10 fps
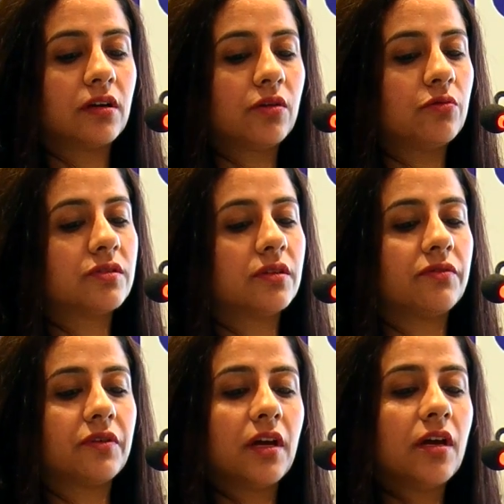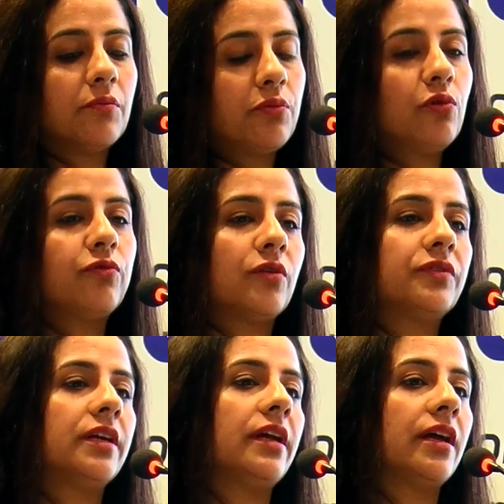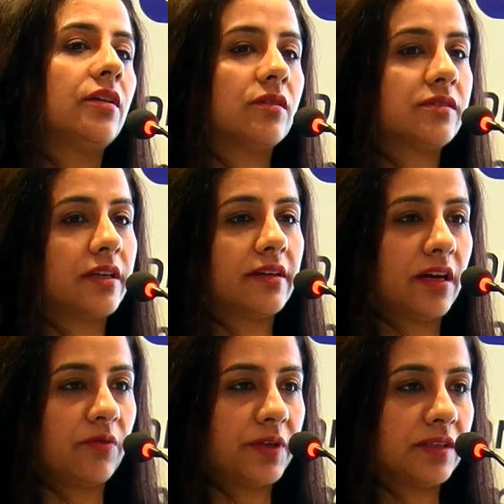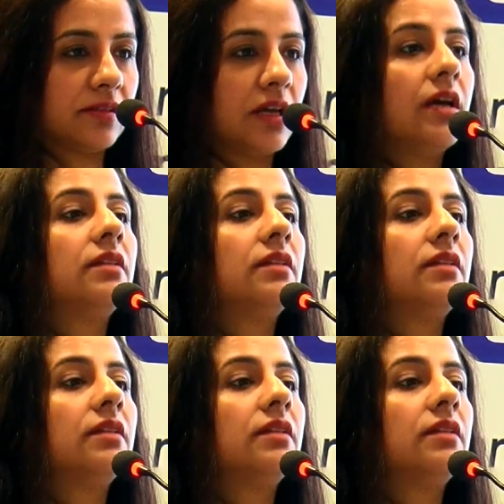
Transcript: conclusive proof of their diagnostic relevance.